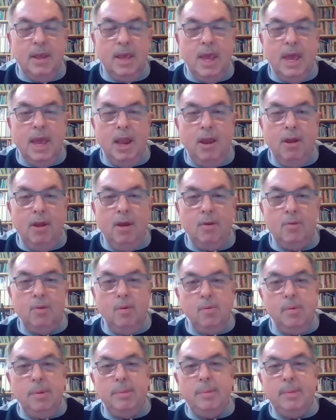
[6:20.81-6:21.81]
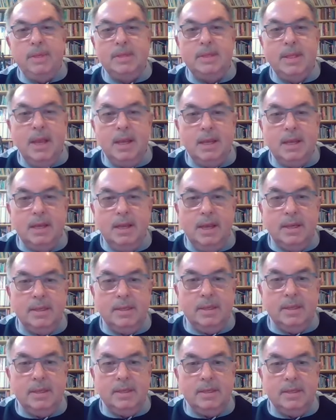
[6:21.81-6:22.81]
How long will we be stuck like
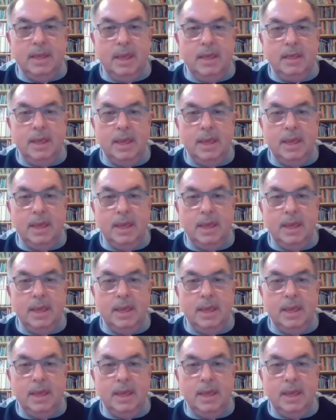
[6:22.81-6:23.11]
this?